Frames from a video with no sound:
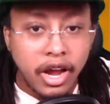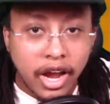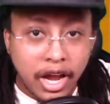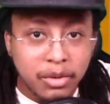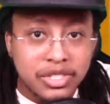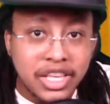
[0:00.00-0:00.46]

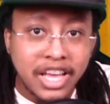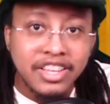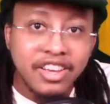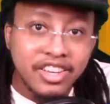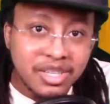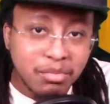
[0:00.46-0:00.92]
Hi, what's
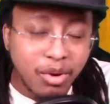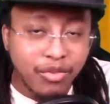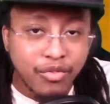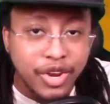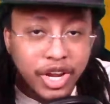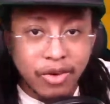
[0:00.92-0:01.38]
happening y'all? It's your
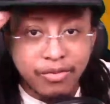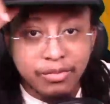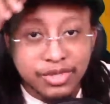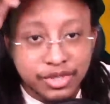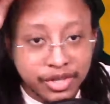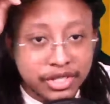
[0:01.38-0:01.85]
boy Rico
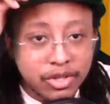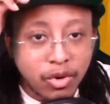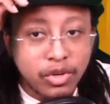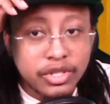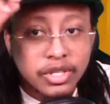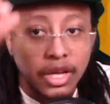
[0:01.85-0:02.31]
from Street
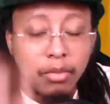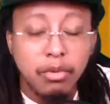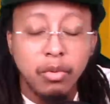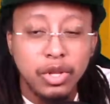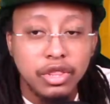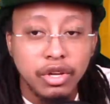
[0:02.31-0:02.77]
Scores
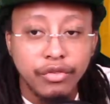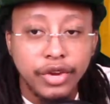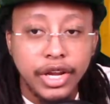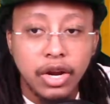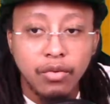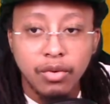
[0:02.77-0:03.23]
coming with the
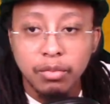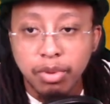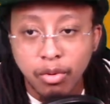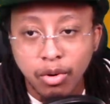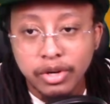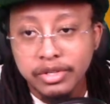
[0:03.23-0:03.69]
Rico
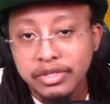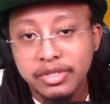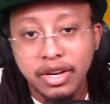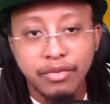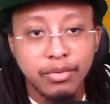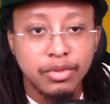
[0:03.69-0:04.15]
Report.
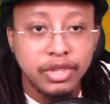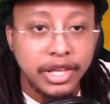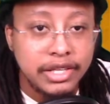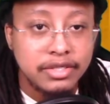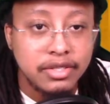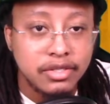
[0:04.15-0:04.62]
Several
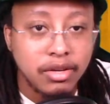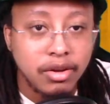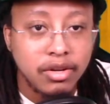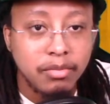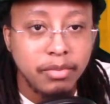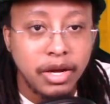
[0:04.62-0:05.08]
things to
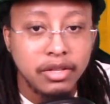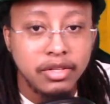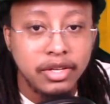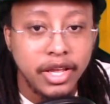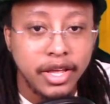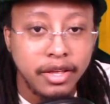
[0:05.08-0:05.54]
talk about
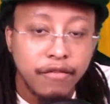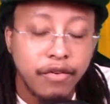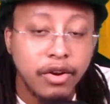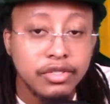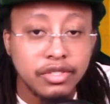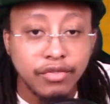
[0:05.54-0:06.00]
today.
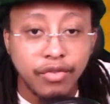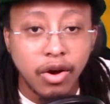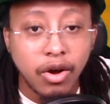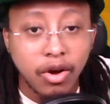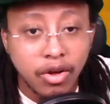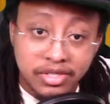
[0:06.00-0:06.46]
First of
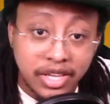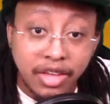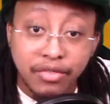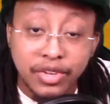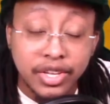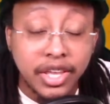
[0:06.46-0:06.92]
all,
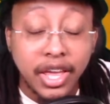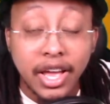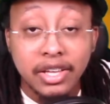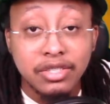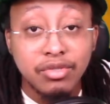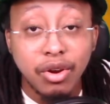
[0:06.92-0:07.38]
David
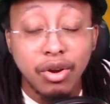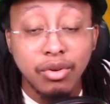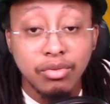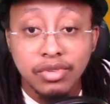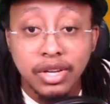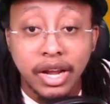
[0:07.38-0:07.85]

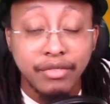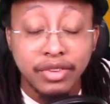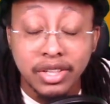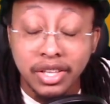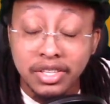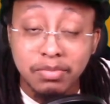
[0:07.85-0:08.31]
DeCastro got
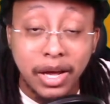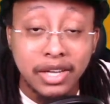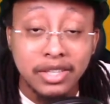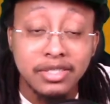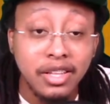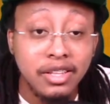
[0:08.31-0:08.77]
released
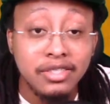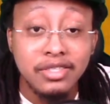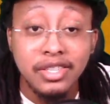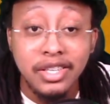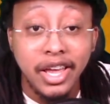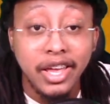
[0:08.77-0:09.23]
by the
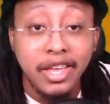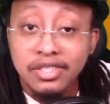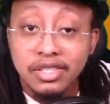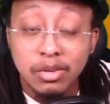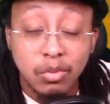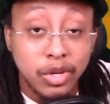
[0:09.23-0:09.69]
Steelers today.
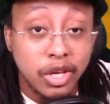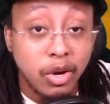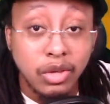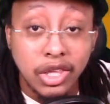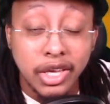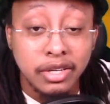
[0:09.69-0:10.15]
Should we
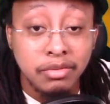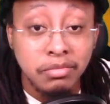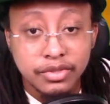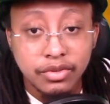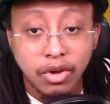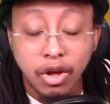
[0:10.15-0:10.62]
go get
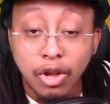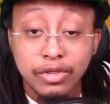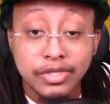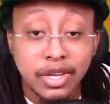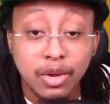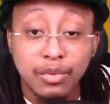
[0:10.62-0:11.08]
him?
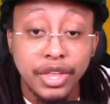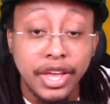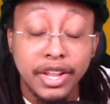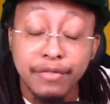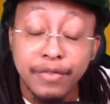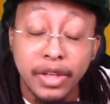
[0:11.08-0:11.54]
Also, the
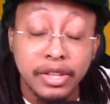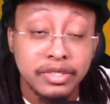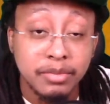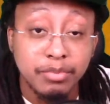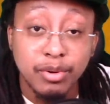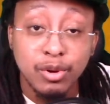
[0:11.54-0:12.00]
NFL
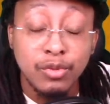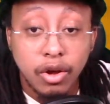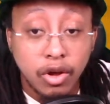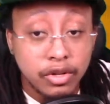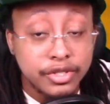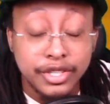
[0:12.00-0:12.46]
has approved
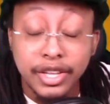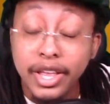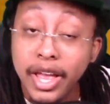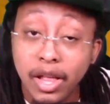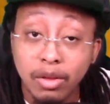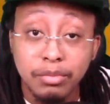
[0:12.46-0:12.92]

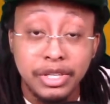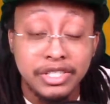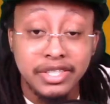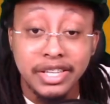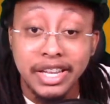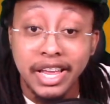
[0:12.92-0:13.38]
alternate
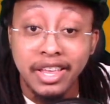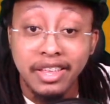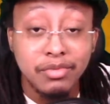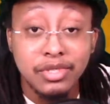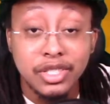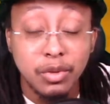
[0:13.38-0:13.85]
helmets
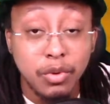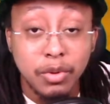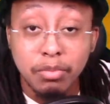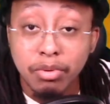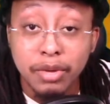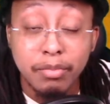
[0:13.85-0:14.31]
today. Should
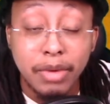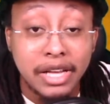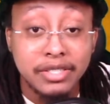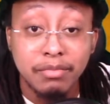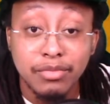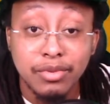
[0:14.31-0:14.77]
we bring
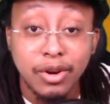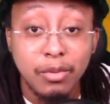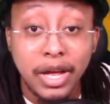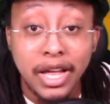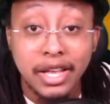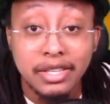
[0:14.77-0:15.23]
back some
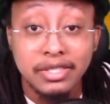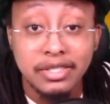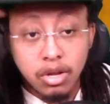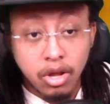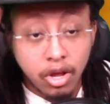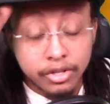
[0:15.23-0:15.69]

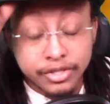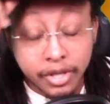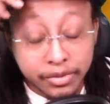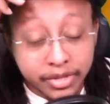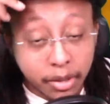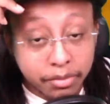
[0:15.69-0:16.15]
throwbacks?
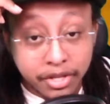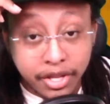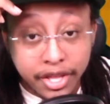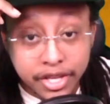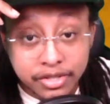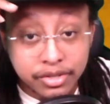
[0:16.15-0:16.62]
Also,
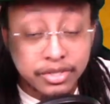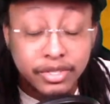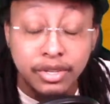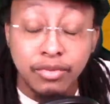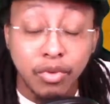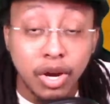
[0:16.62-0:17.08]
something
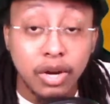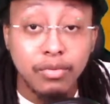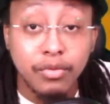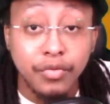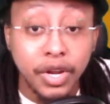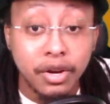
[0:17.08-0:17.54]
interesting
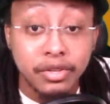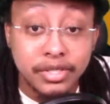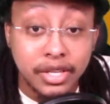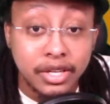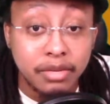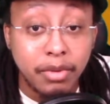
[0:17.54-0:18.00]
Ron Rivera
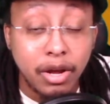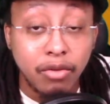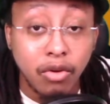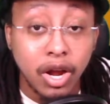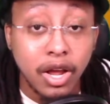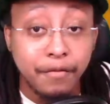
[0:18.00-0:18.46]
said
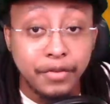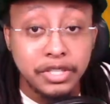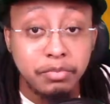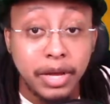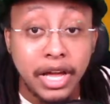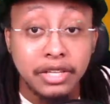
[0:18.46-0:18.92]
about Ryan
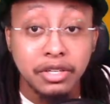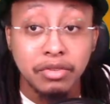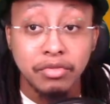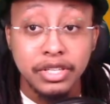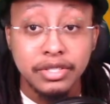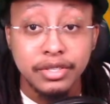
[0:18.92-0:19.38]

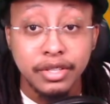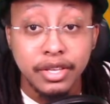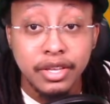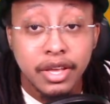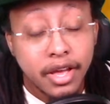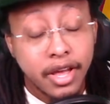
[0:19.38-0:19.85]
Fitzpatrick
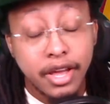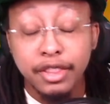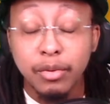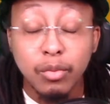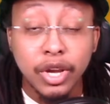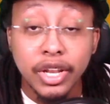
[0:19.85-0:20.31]
recently,
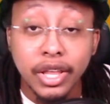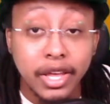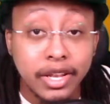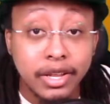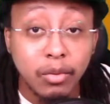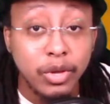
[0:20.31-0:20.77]
and then we're going to
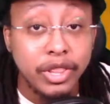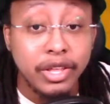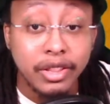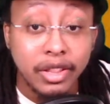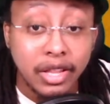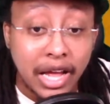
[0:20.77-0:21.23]
end it with
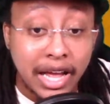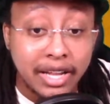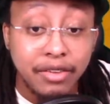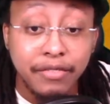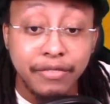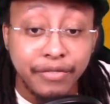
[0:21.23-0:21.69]
a
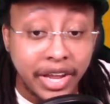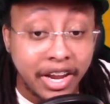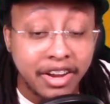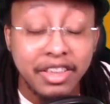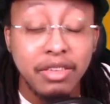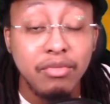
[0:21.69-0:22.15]
lot of
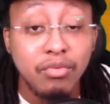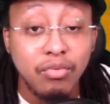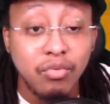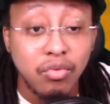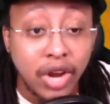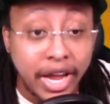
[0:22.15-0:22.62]
very
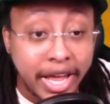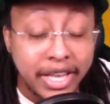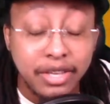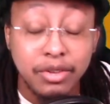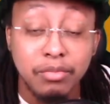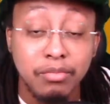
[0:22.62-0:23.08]

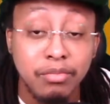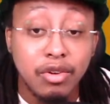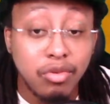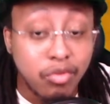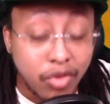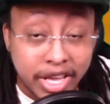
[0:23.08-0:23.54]
random,
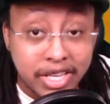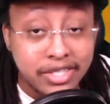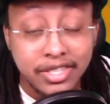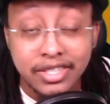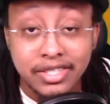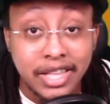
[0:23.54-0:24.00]

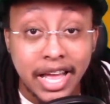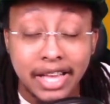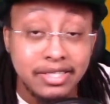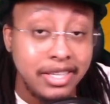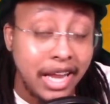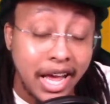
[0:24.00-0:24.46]
crazy
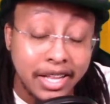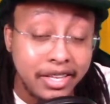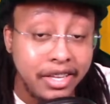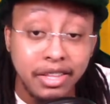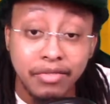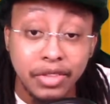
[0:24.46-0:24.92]
stats that I
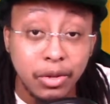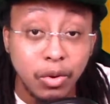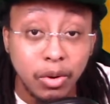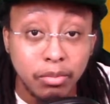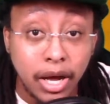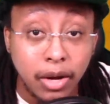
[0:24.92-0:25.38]
didn't even
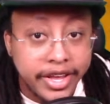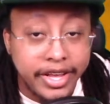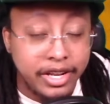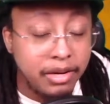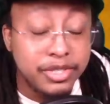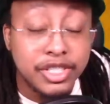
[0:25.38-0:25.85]
know about.
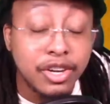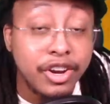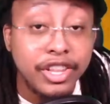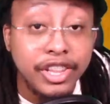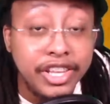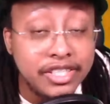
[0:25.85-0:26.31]
And I'm sure
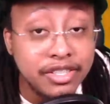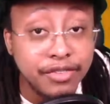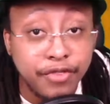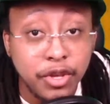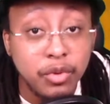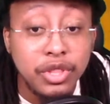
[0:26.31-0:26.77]
at least
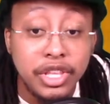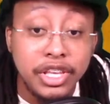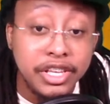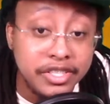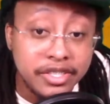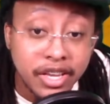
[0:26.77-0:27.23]
a few of
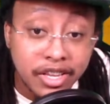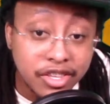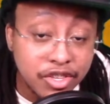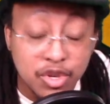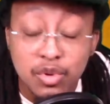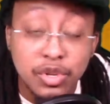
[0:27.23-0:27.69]
these
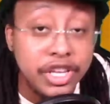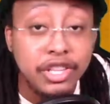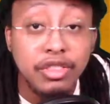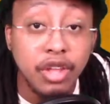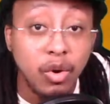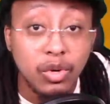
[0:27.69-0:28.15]
you
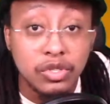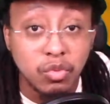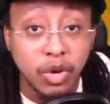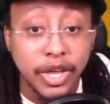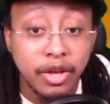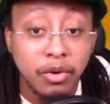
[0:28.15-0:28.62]
didn't know as
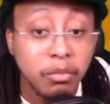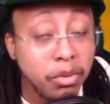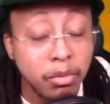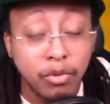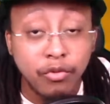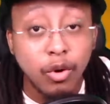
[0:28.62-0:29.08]
well.
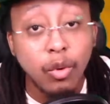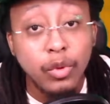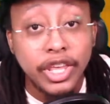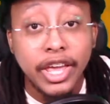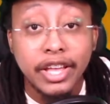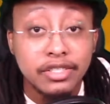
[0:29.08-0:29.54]
But before
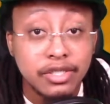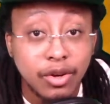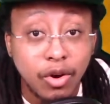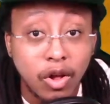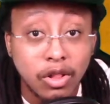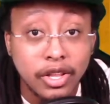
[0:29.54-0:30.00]
we get into all of